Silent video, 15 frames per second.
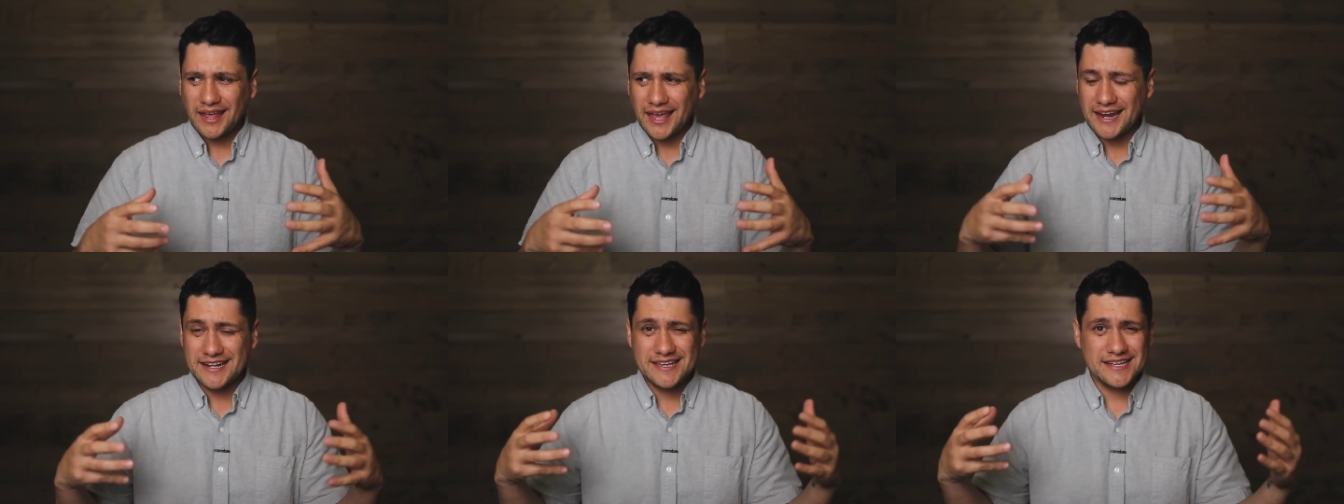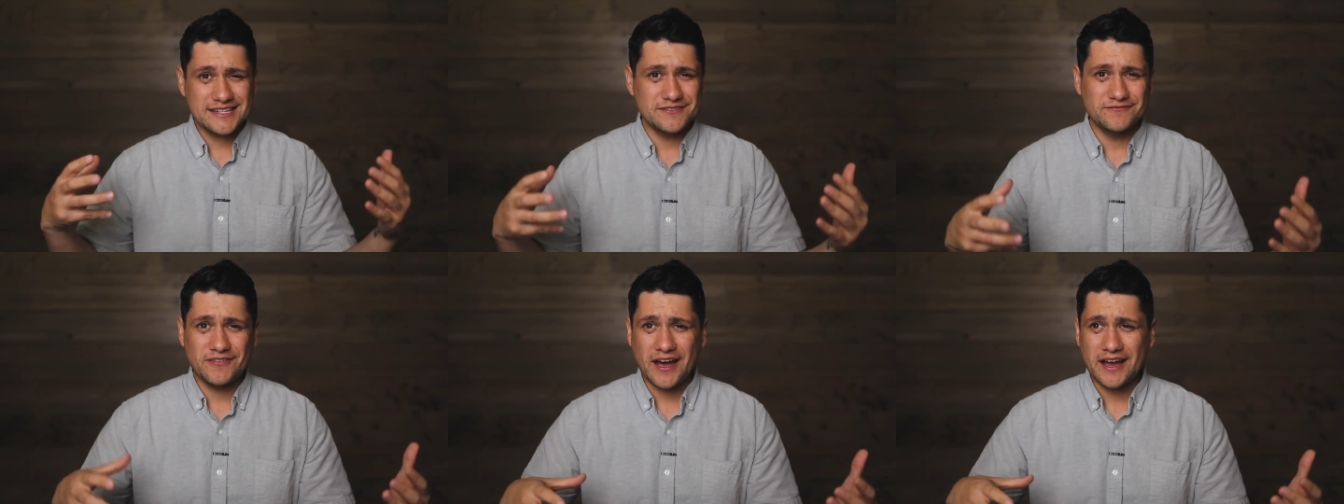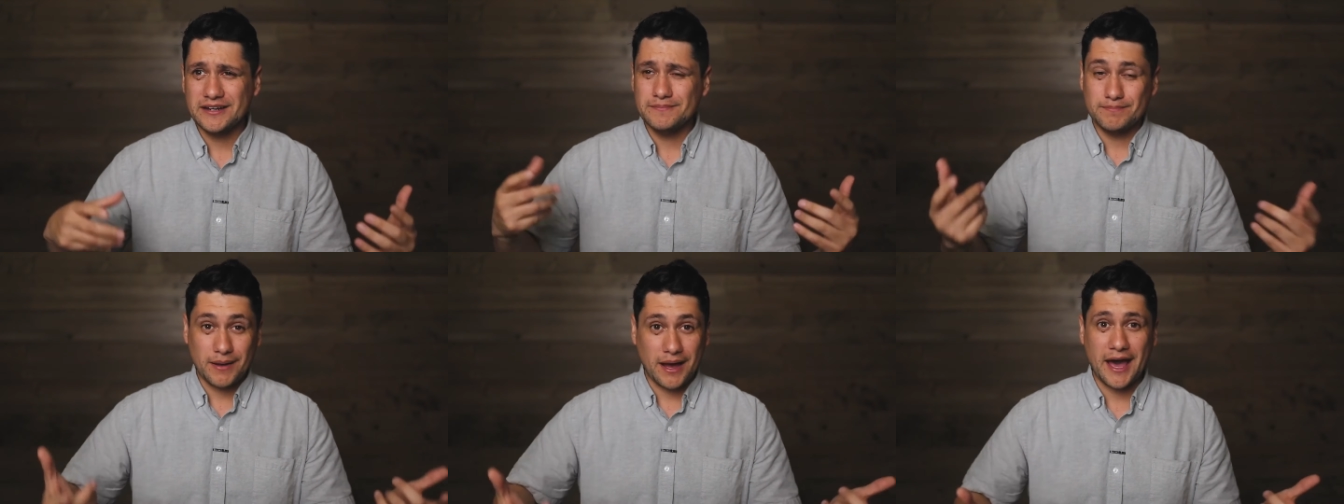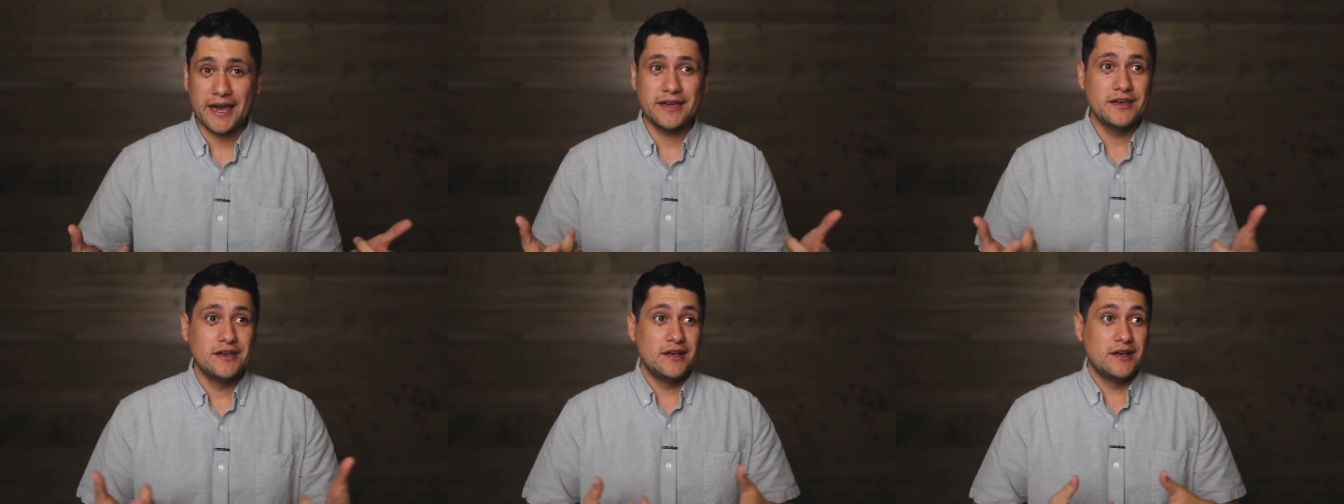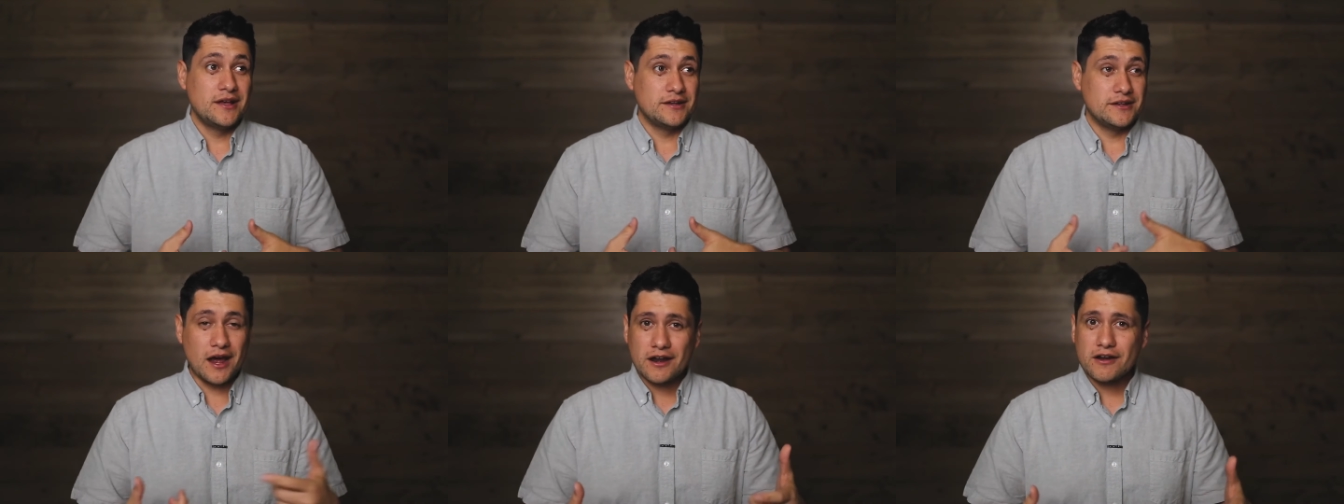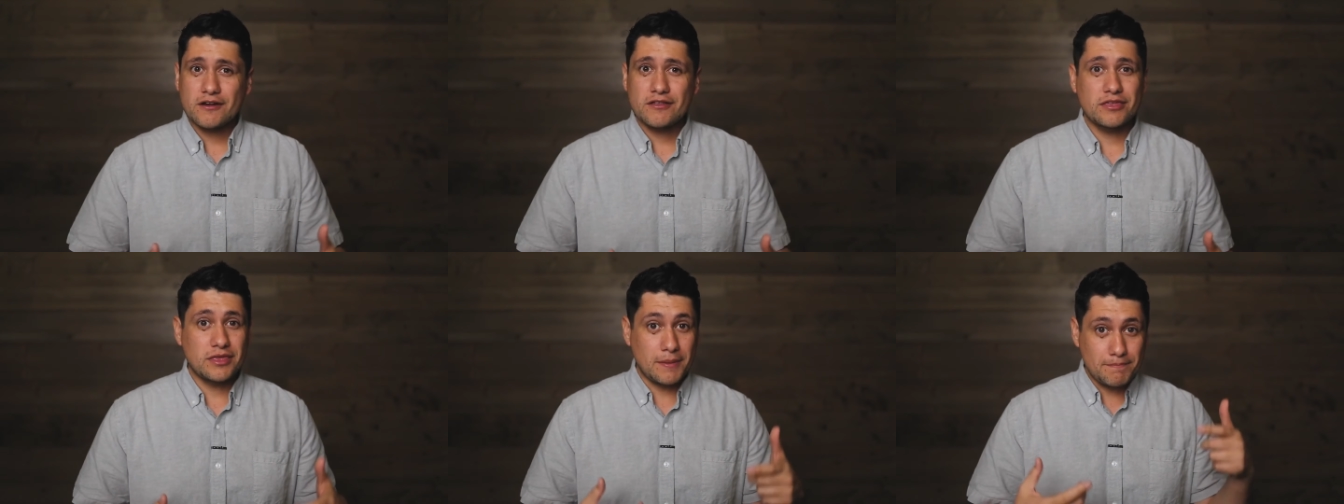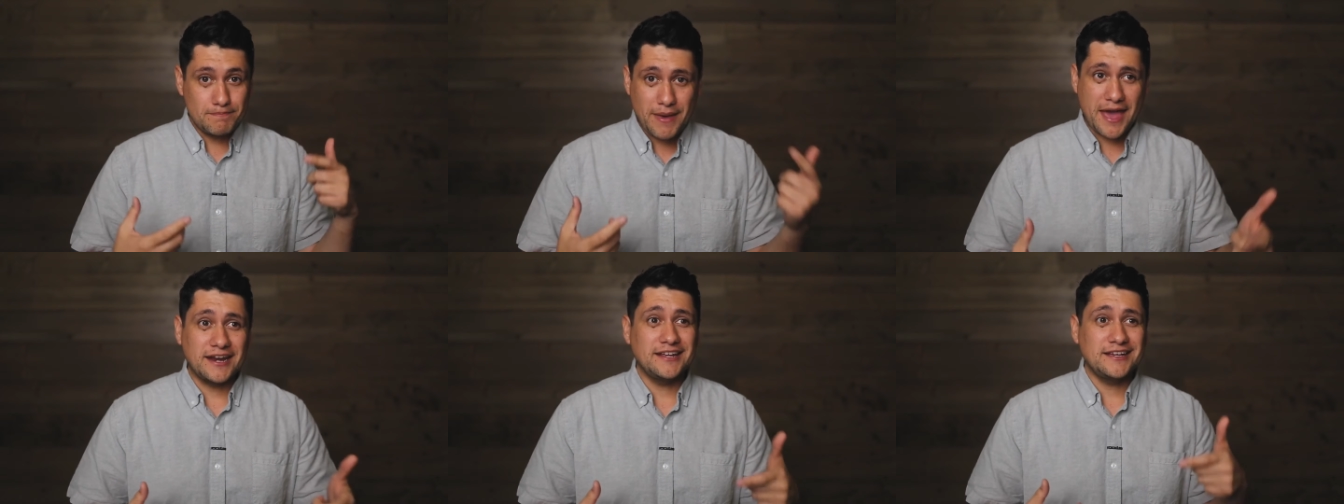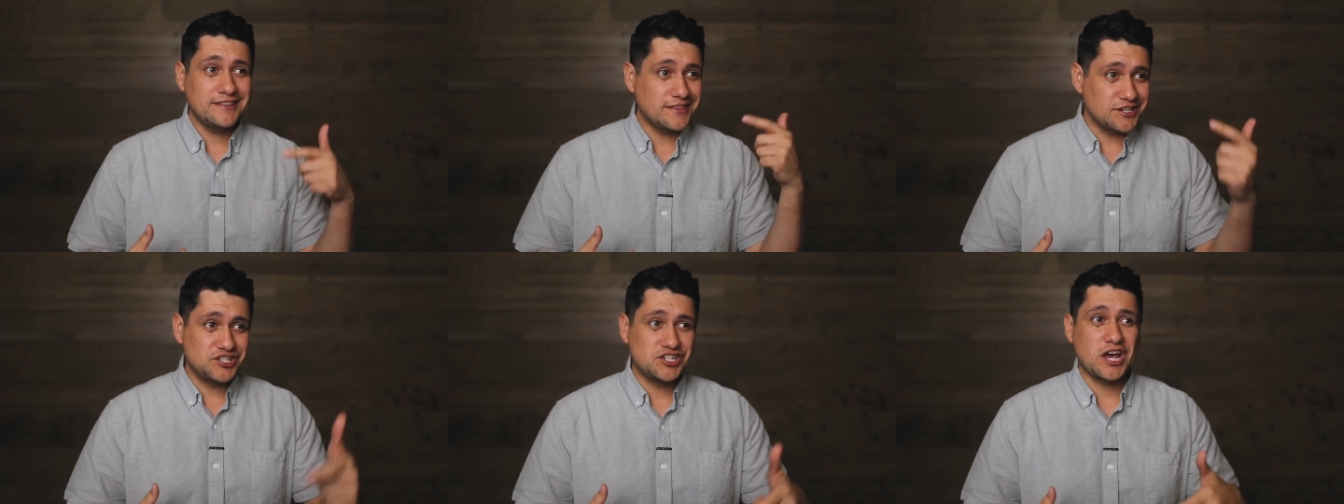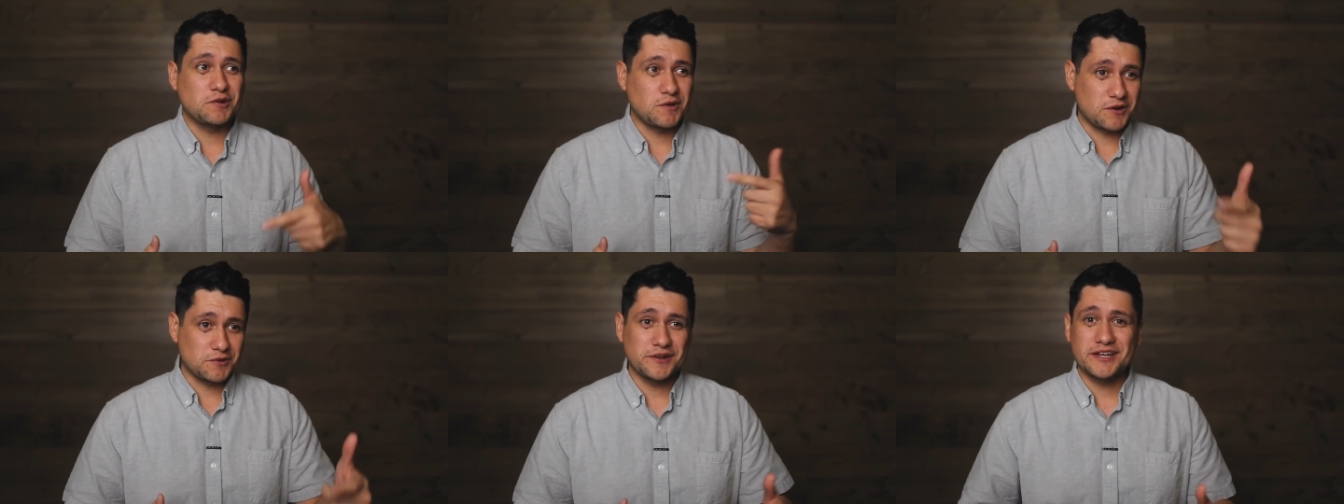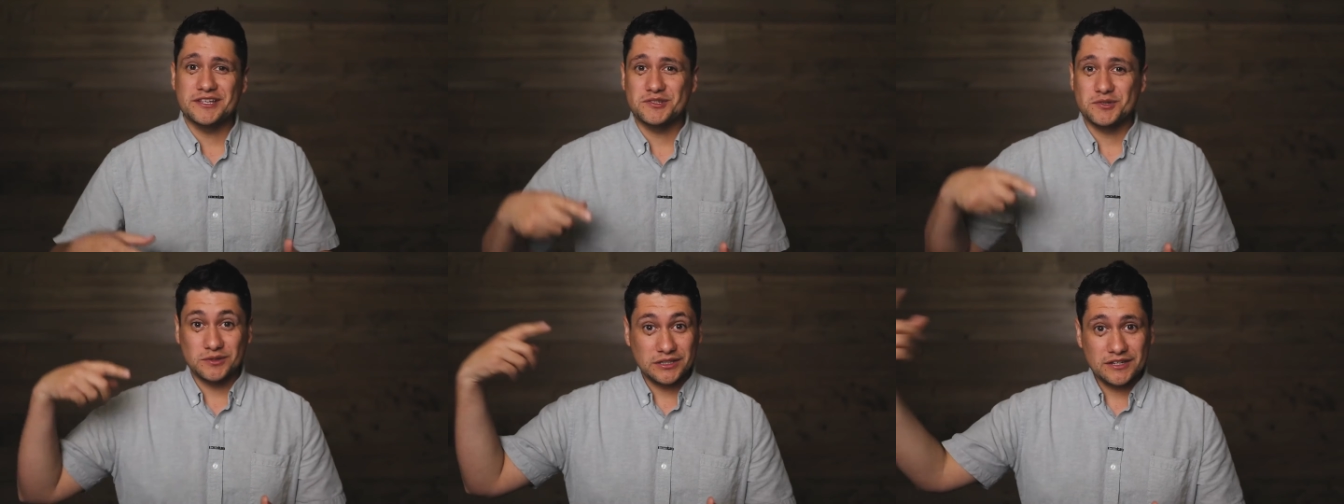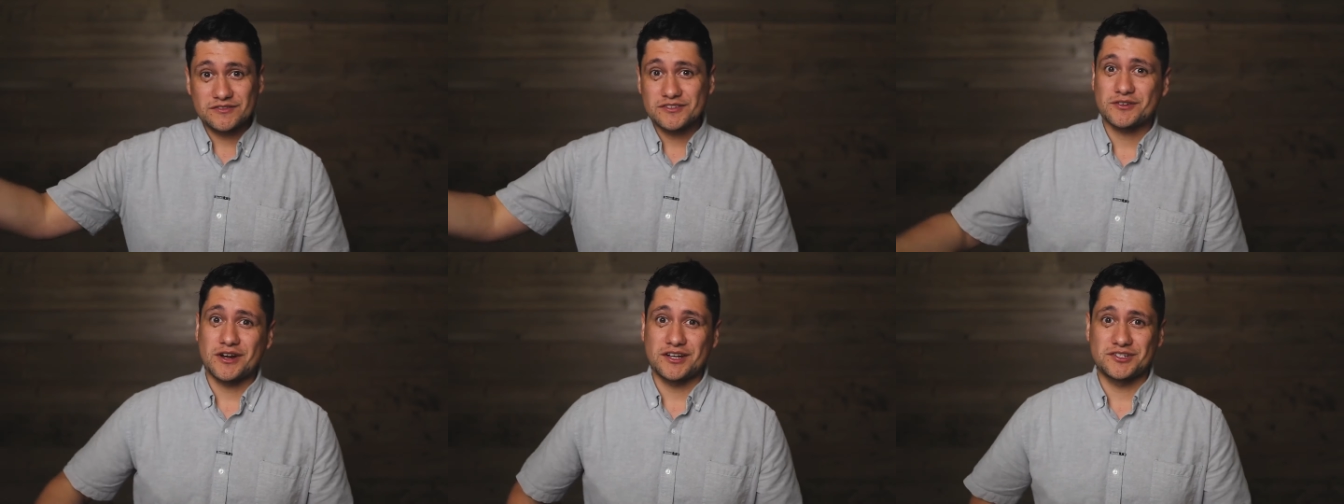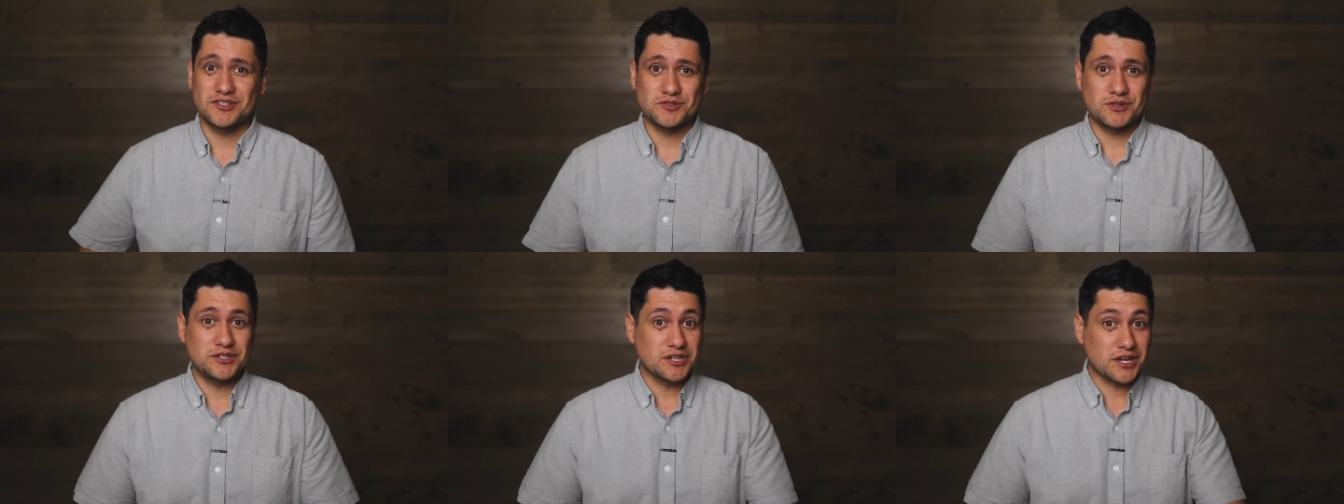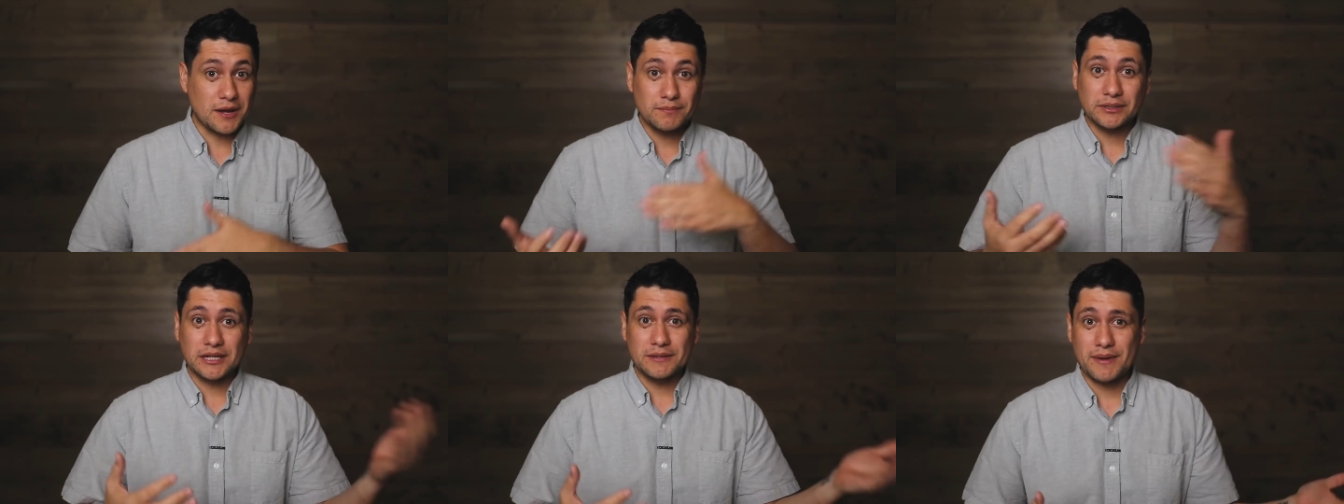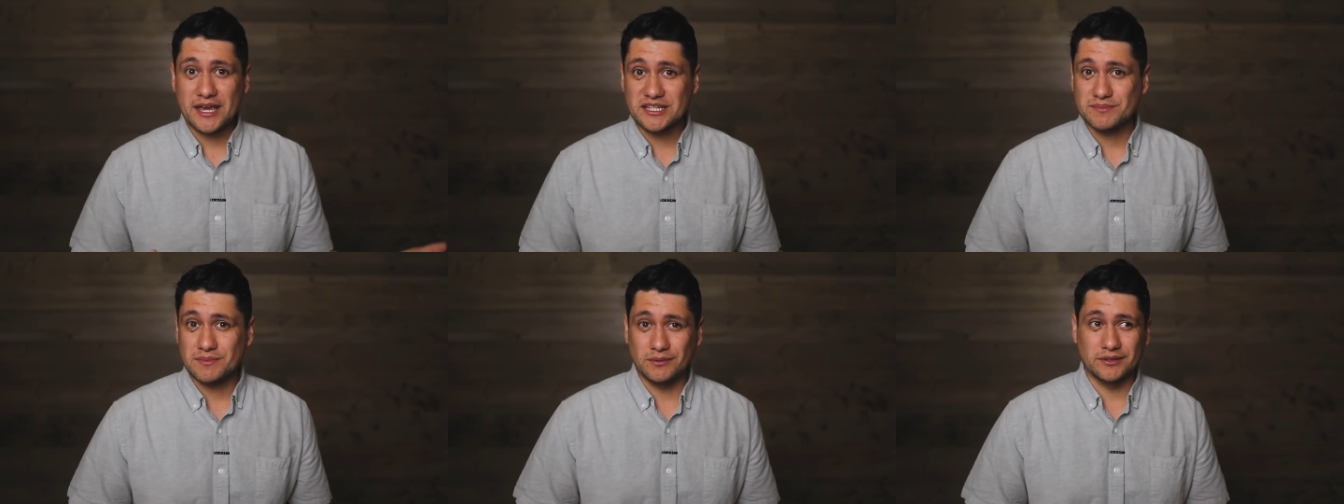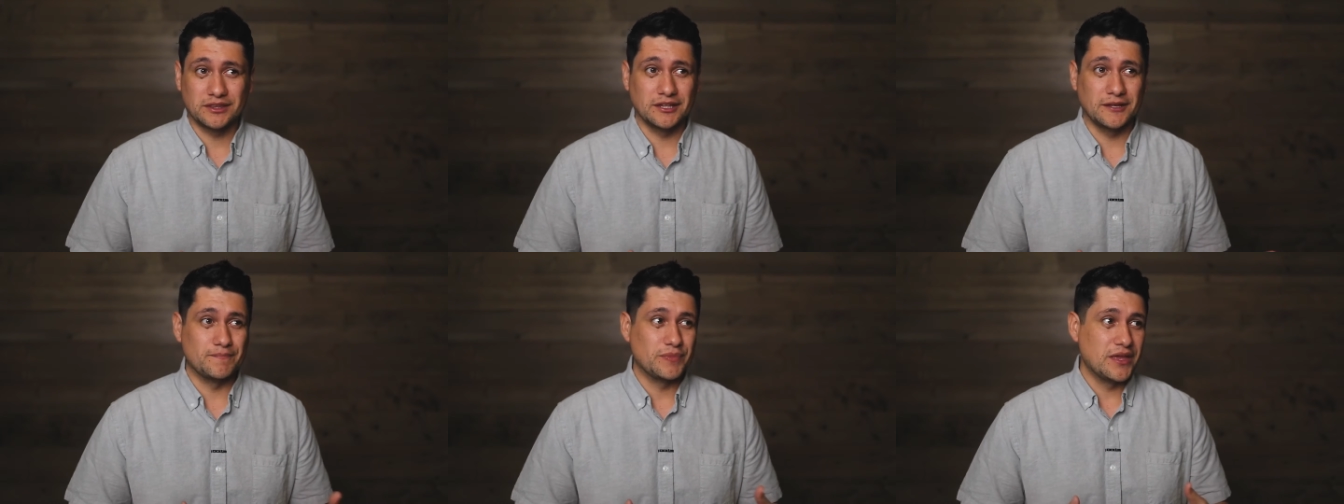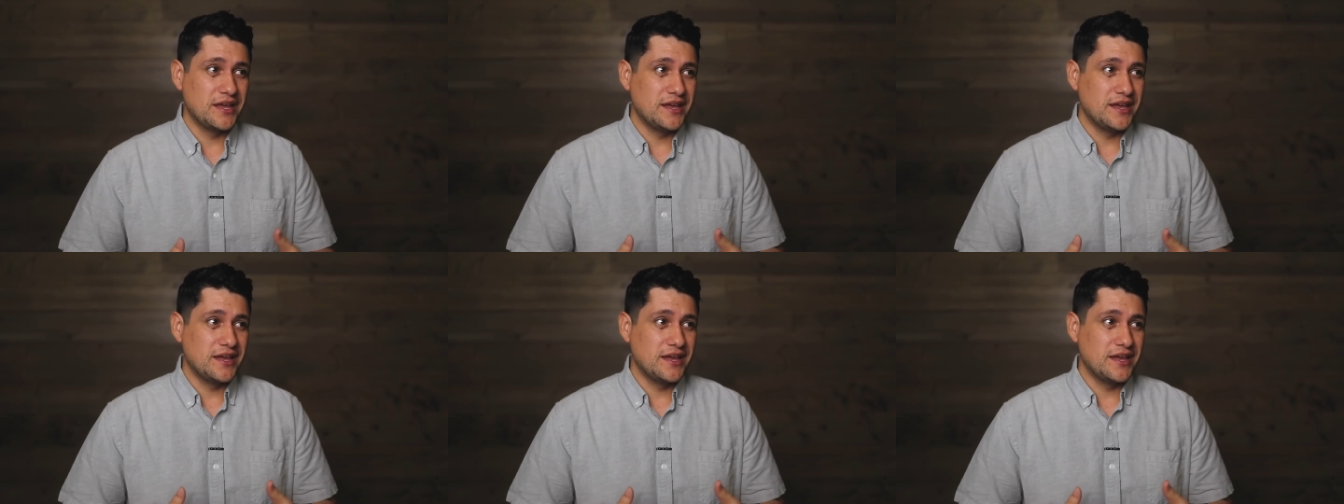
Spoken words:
and he gets invited by none other than Benny the Jet Rodriguez, who lives across the street, to come play baseball with them.